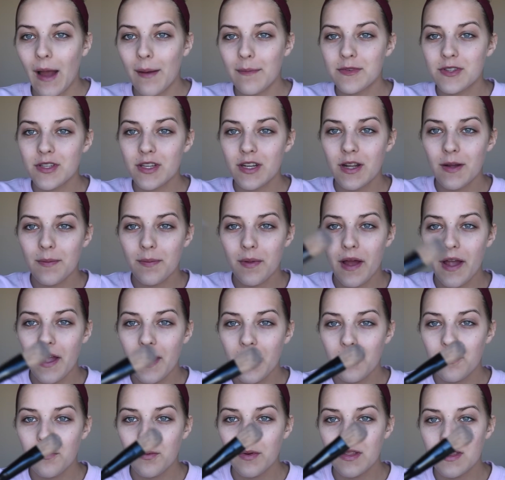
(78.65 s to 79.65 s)
I'm just gonna apply
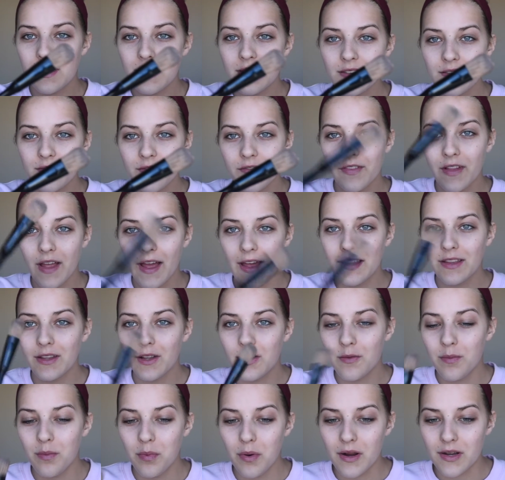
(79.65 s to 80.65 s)
it with this flat
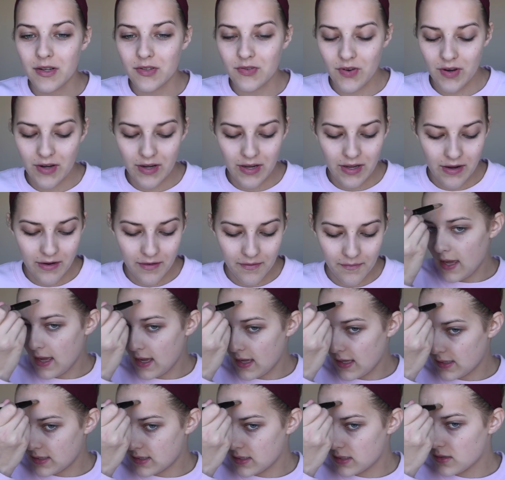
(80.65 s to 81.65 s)
little brush right here.
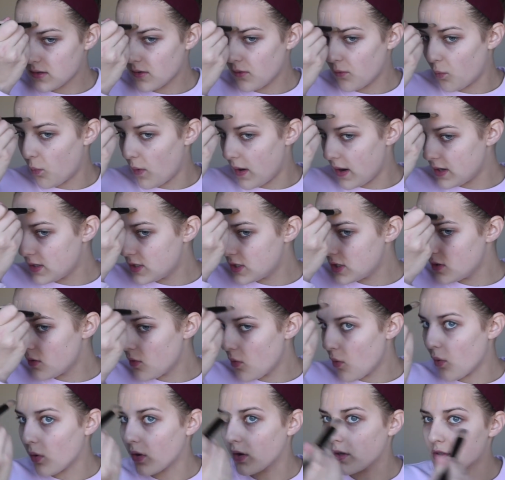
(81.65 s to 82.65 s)
It's way too
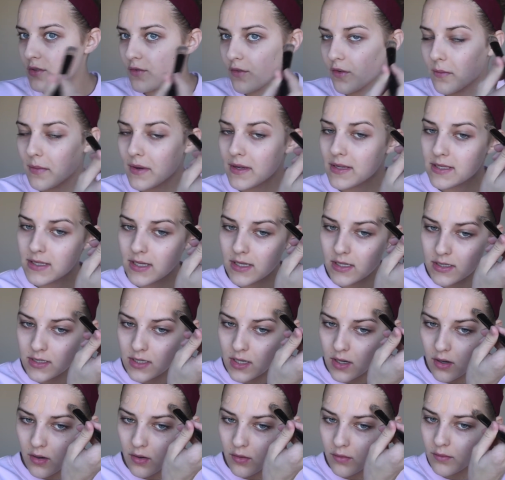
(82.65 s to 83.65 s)
orange for my skin
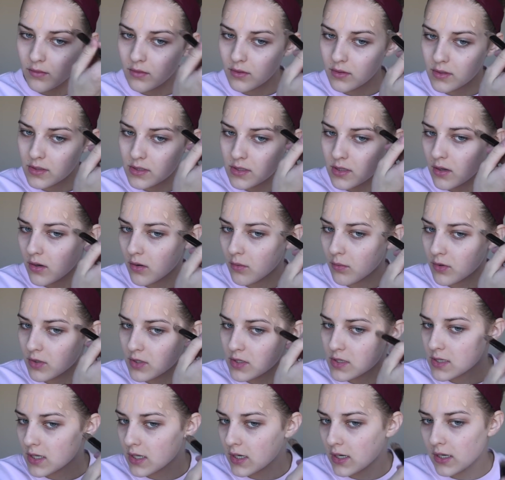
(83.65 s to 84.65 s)
tone, so we're
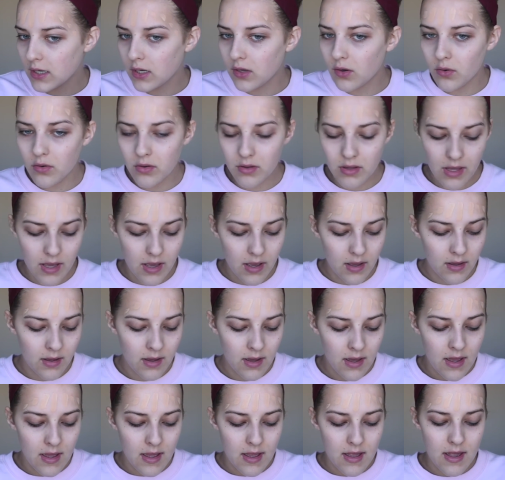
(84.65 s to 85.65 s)
just gonna ignore that
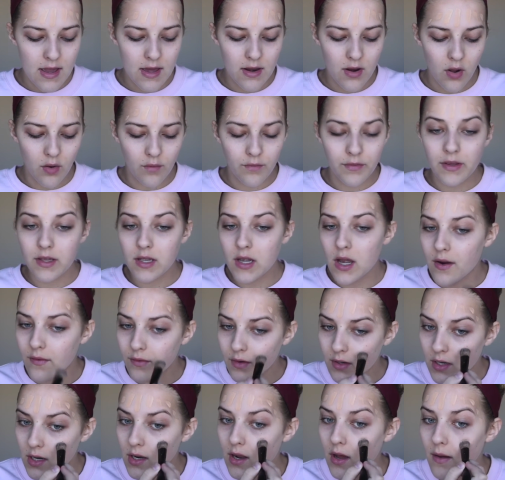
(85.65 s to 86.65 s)
and hopefully
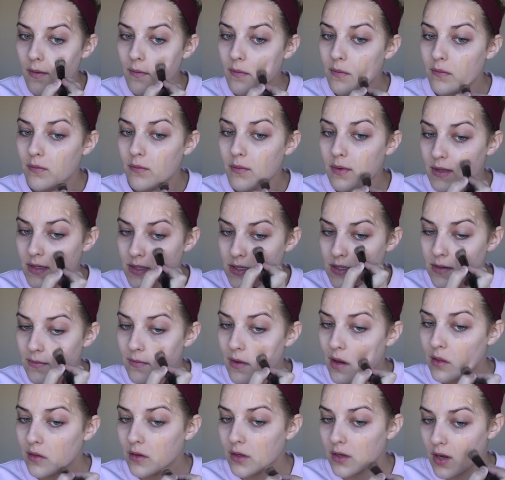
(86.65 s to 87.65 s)
cover it up with
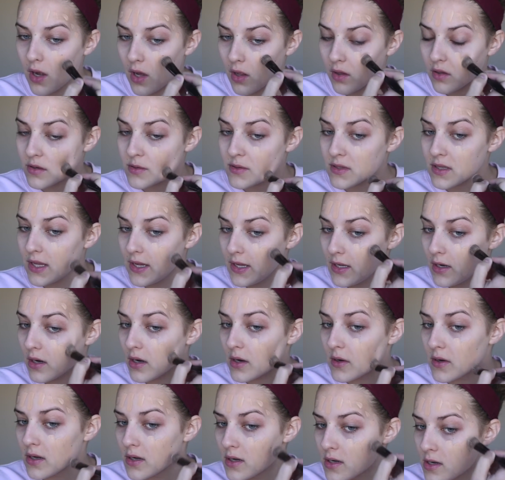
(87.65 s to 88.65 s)
some other colors
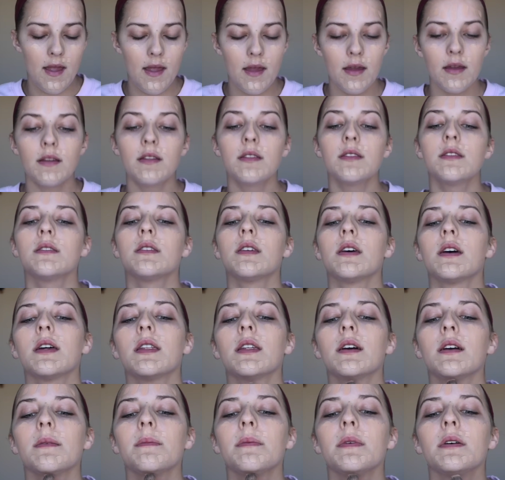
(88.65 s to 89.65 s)
later. And then
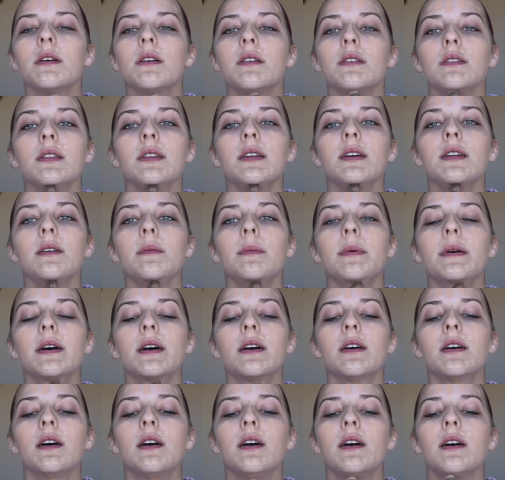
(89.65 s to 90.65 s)
I put a little
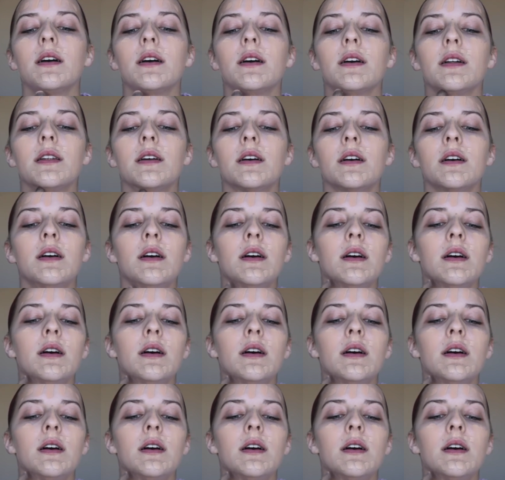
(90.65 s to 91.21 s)
bit on